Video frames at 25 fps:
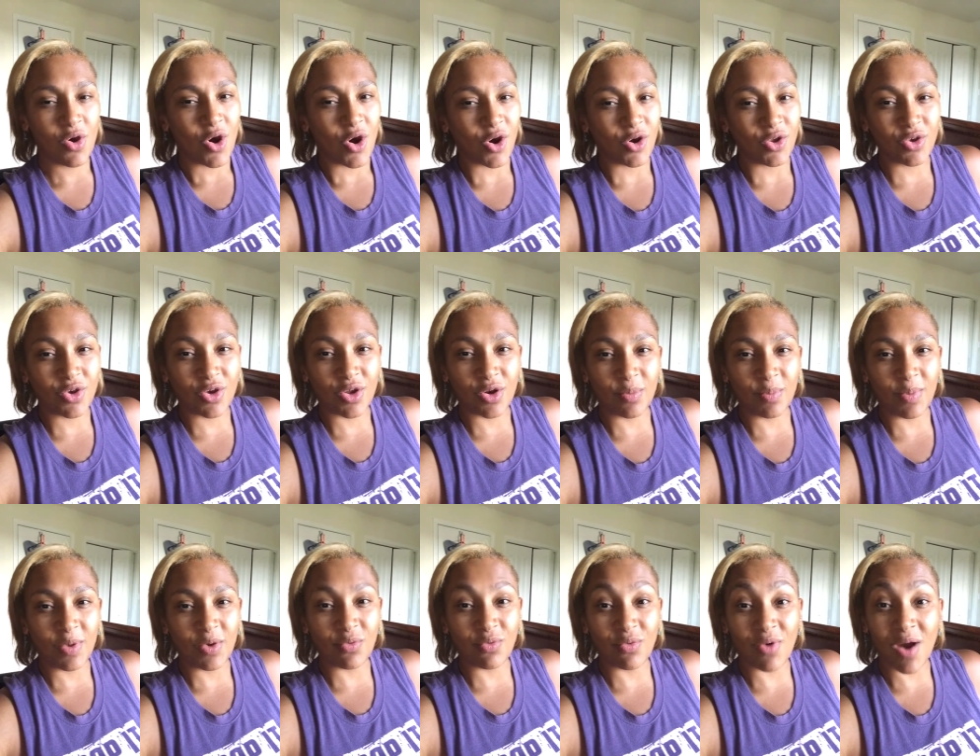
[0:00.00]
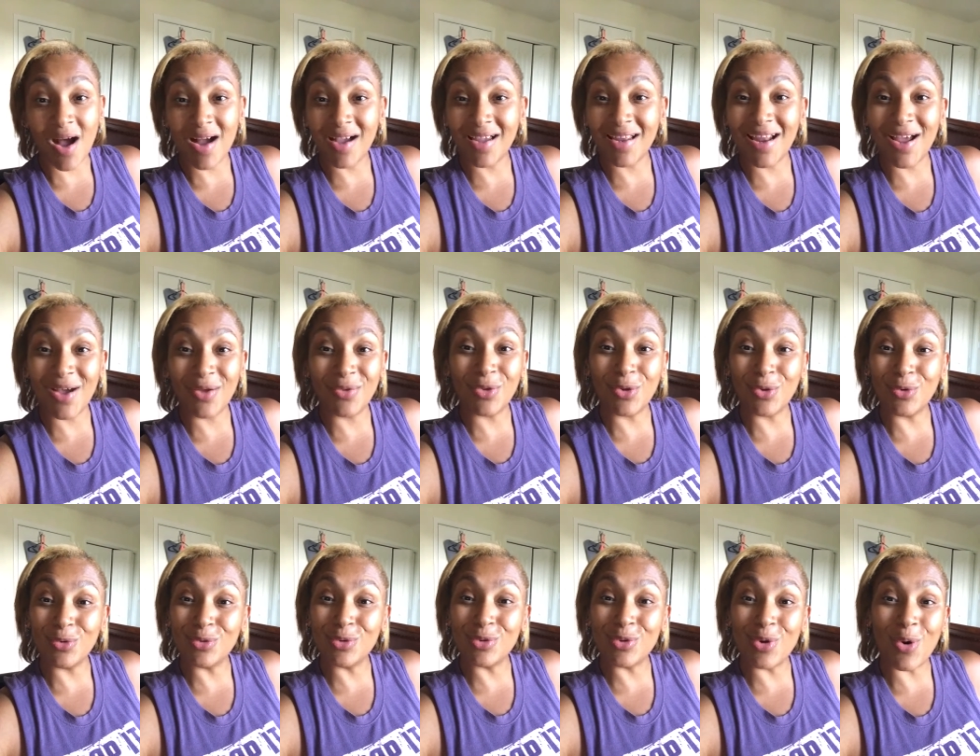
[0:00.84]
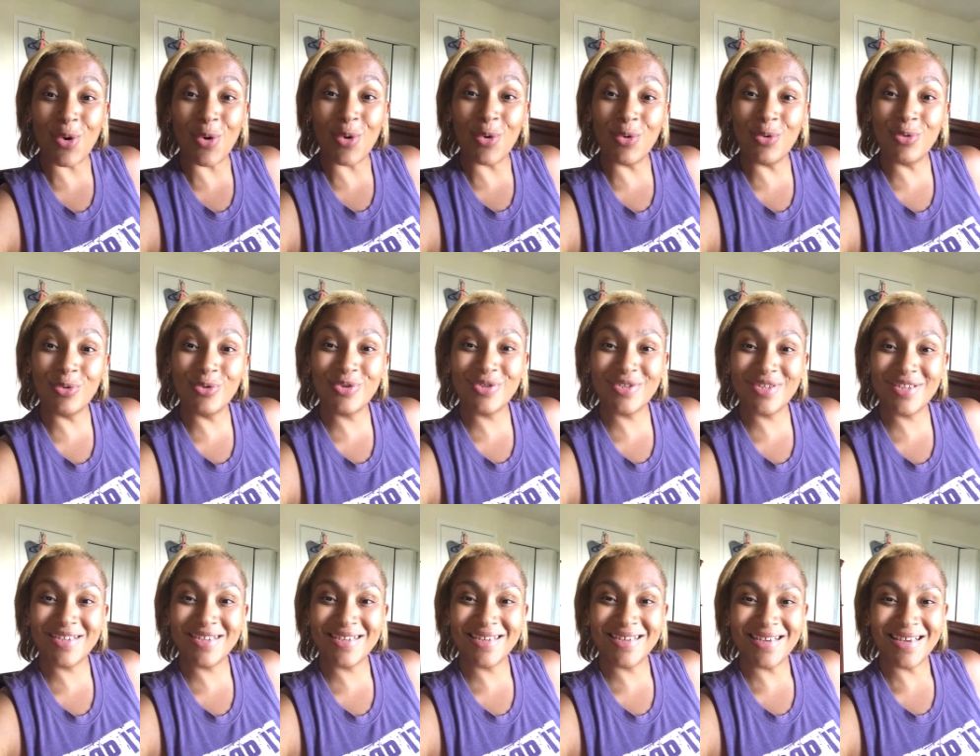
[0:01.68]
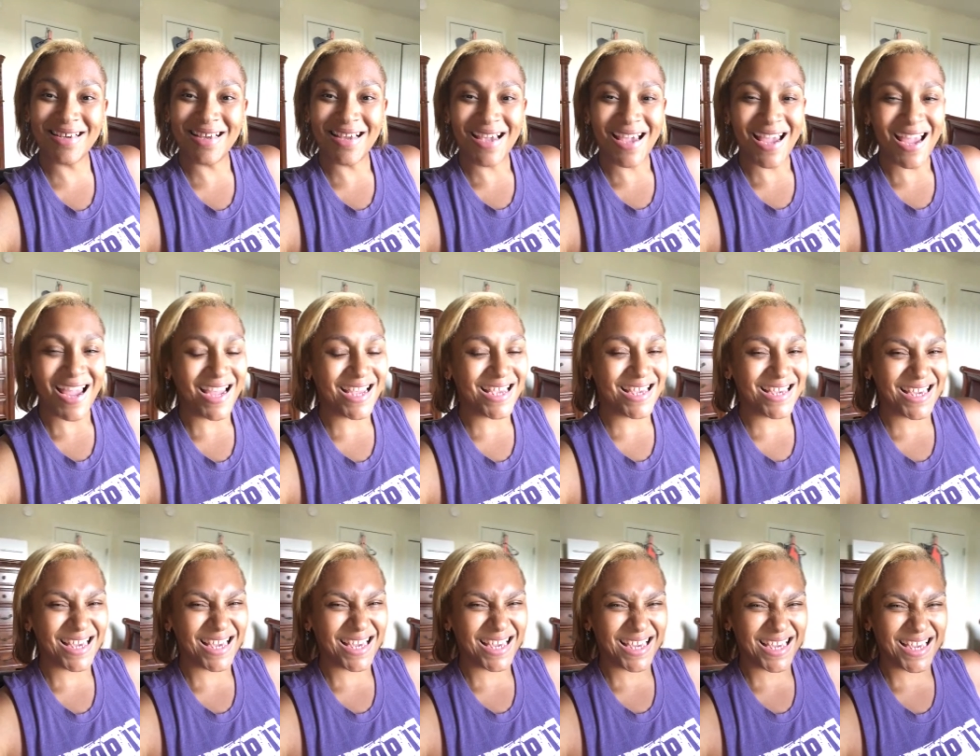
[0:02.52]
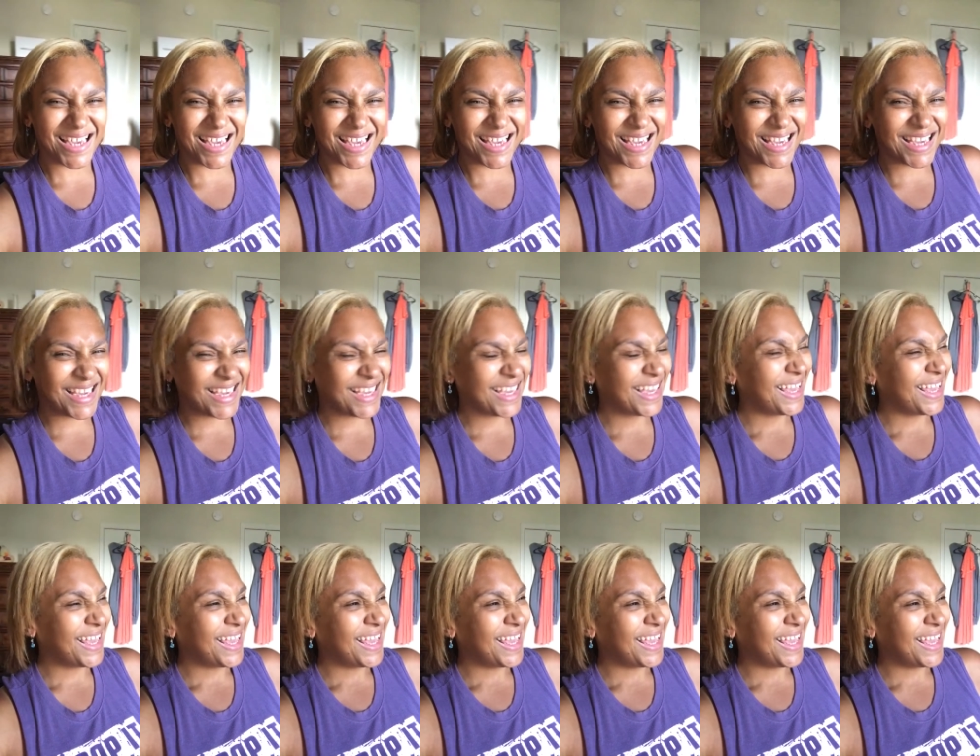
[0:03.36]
Are you going to be rocking out those goals? and kicking